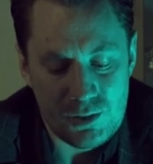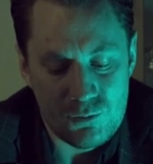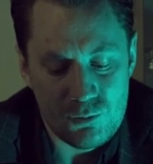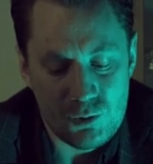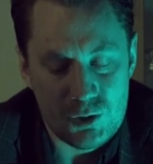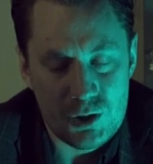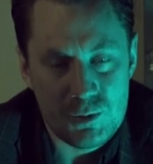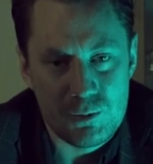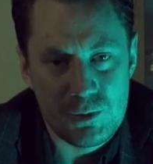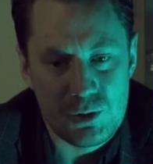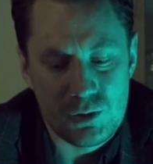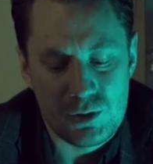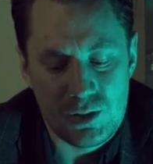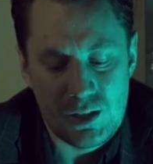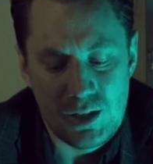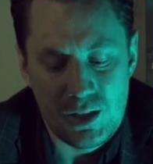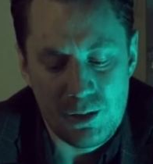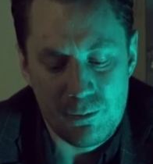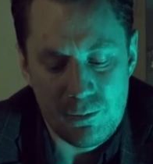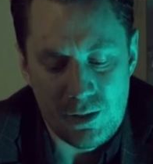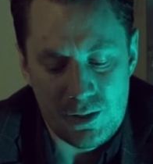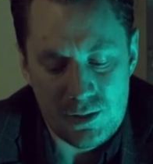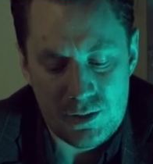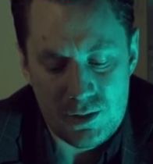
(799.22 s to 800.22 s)
wants me to
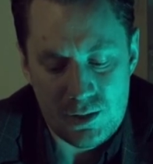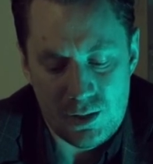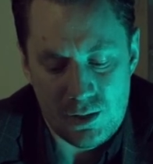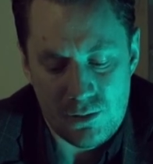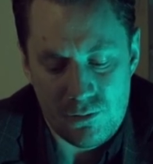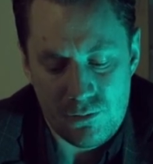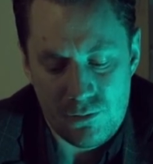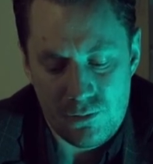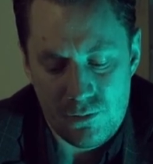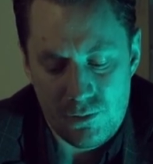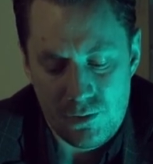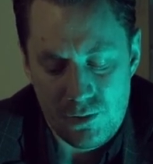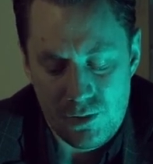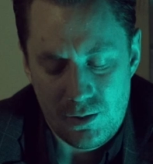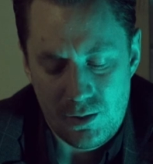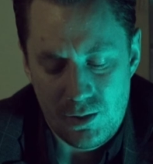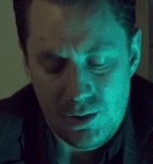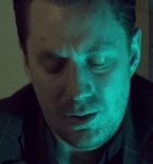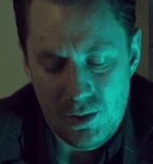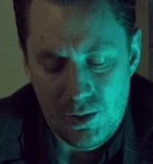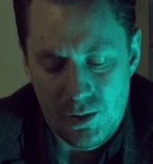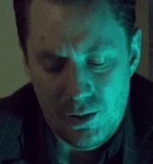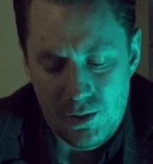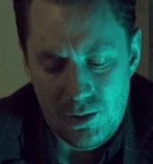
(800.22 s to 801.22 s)
kill myself.
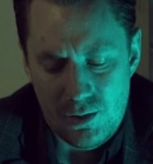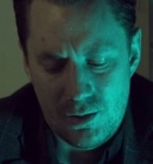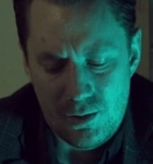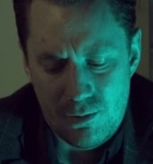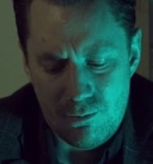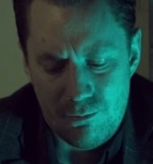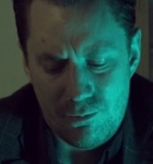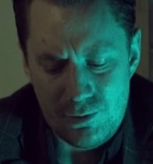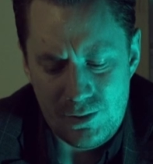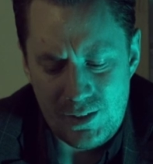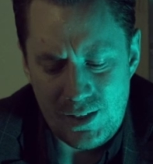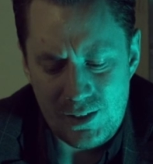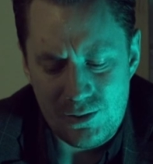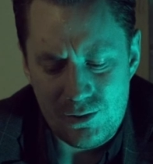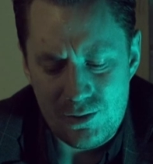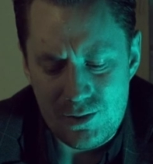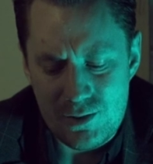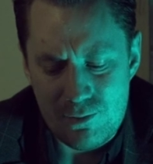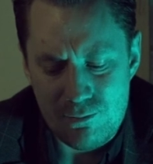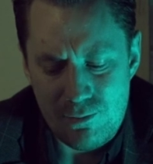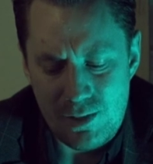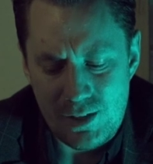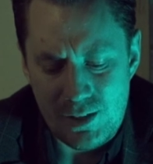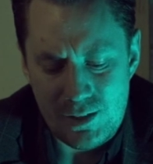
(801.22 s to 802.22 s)
But that
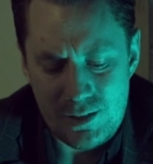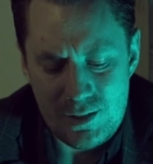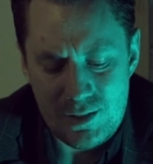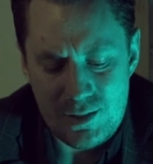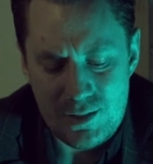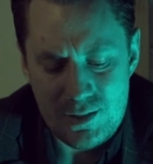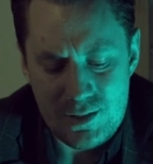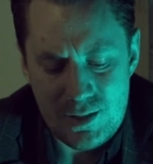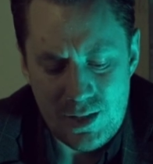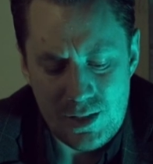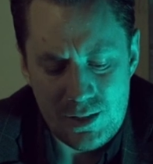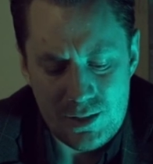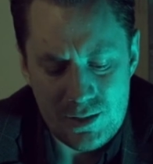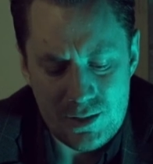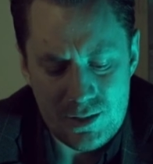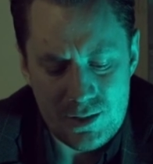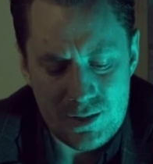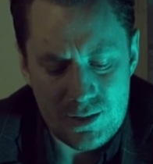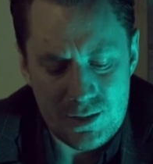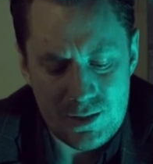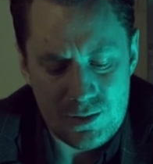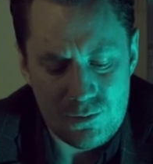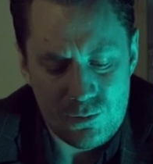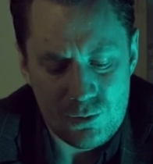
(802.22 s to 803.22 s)
doesn't make any sense,
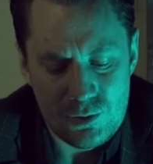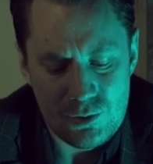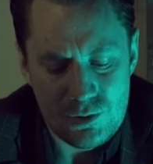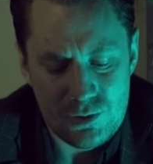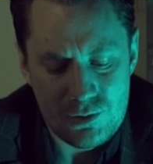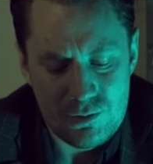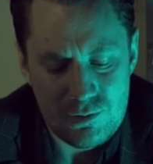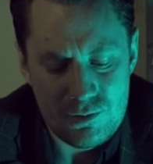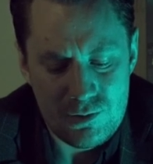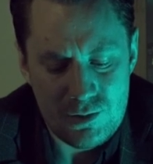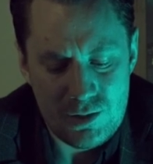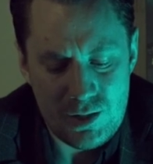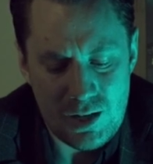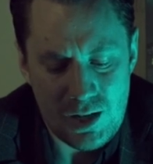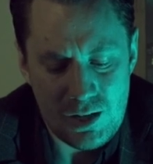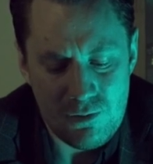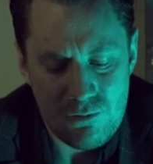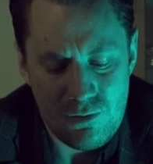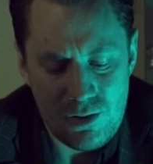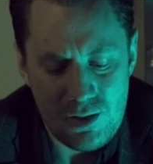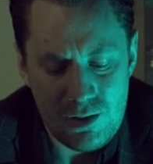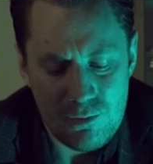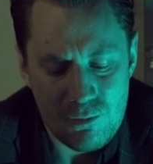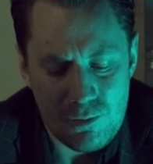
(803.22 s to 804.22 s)
since it would die
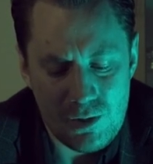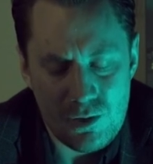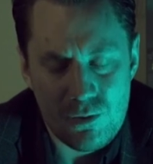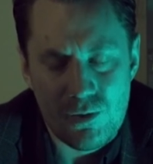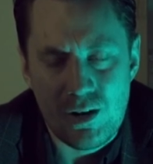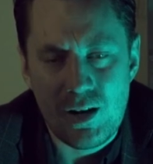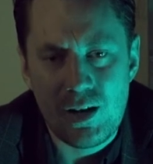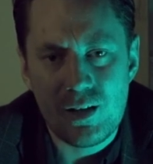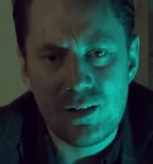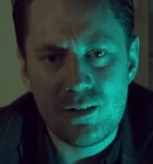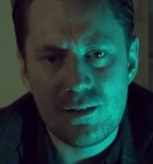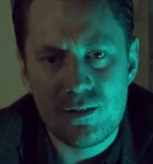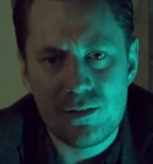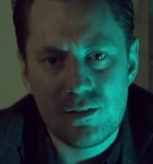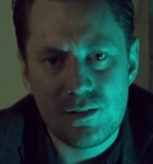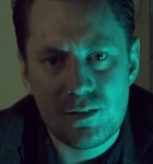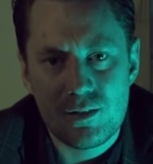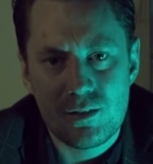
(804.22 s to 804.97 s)
with me, right?